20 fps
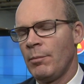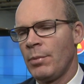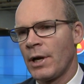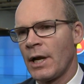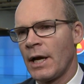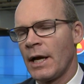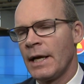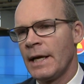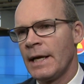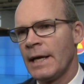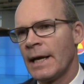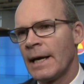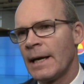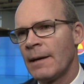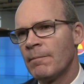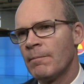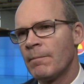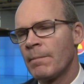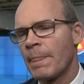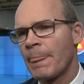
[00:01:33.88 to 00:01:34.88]

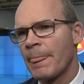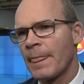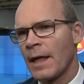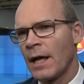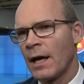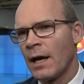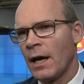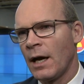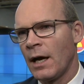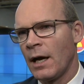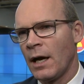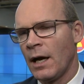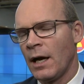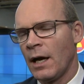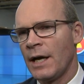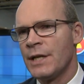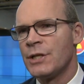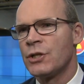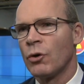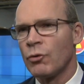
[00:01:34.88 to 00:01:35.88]

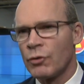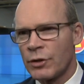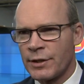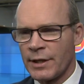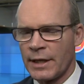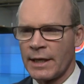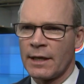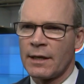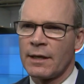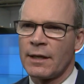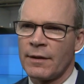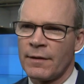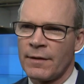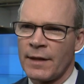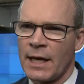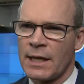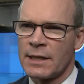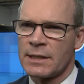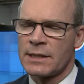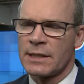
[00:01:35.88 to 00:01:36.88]
I don't think
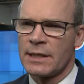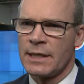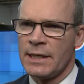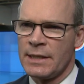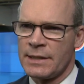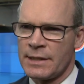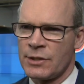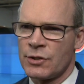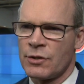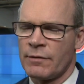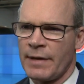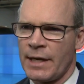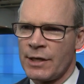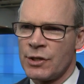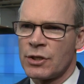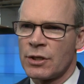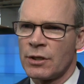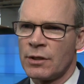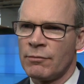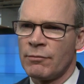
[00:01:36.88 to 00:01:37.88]
that his
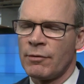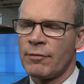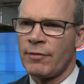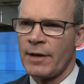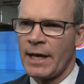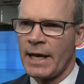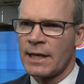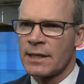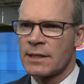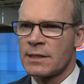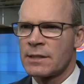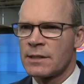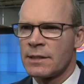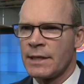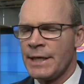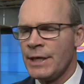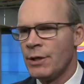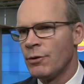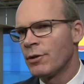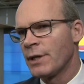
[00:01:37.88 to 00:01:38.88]
intervention reflects
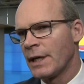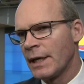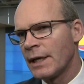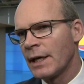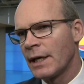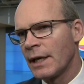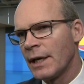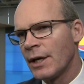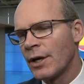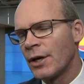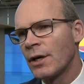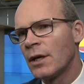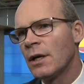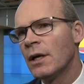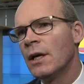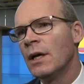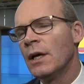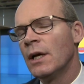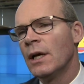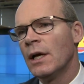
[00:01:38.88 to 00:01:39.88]
EU thinking here.
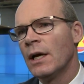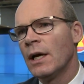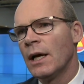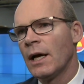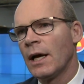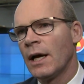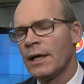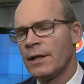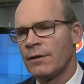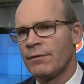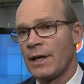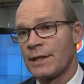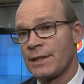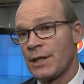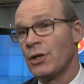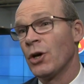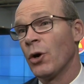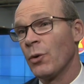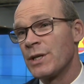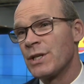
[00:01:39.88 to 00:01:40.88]
In fact,
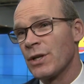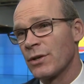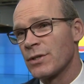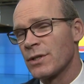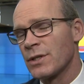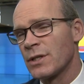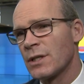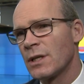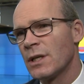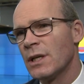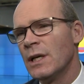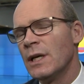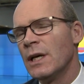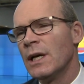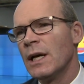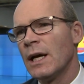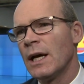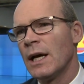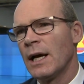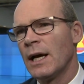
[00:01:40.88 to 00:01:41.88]
I know it doesn't.
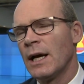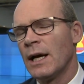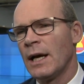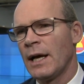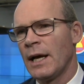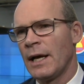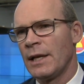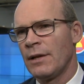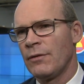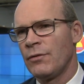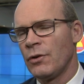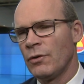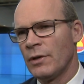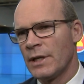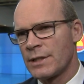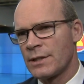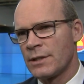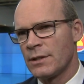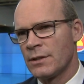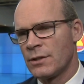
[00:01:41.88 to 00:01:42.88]
And if you
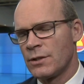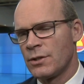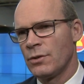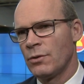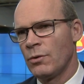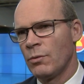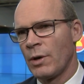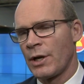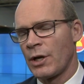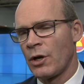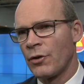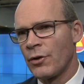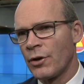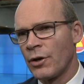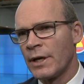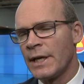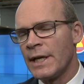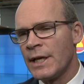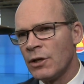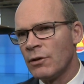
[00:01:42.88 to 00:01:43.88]
listen to what
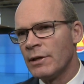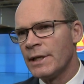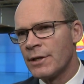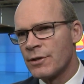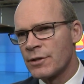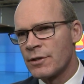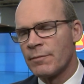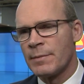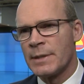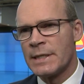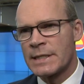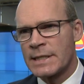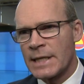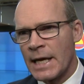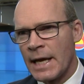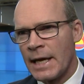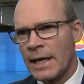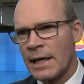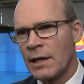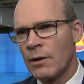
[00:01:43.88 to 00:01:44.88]
other EU leaders have been
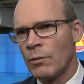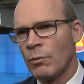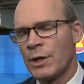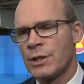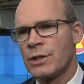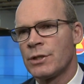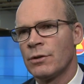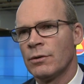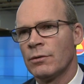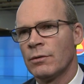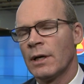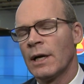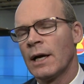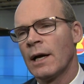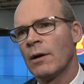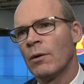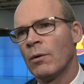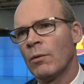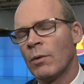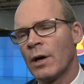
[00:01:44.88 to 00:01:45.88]
saying, what
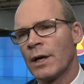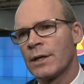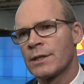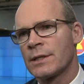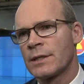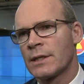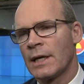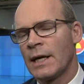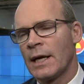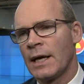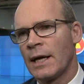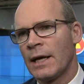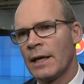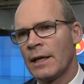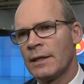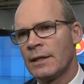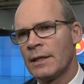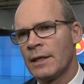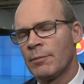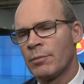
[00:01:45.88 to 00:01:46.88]

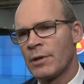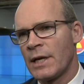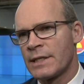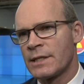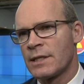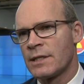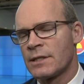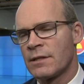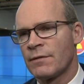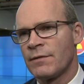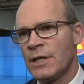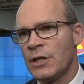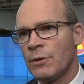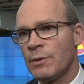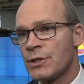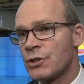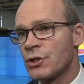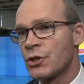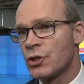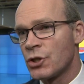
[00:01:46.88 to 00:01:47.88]
the presidents of EU
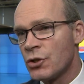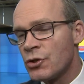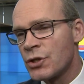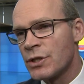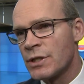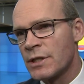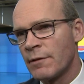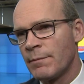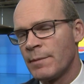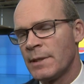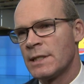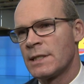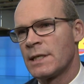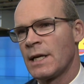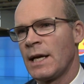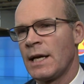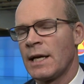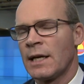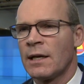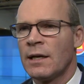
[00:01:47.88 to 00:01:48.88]
institutions have been
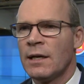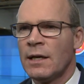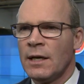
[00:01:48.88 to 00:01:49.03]
saying,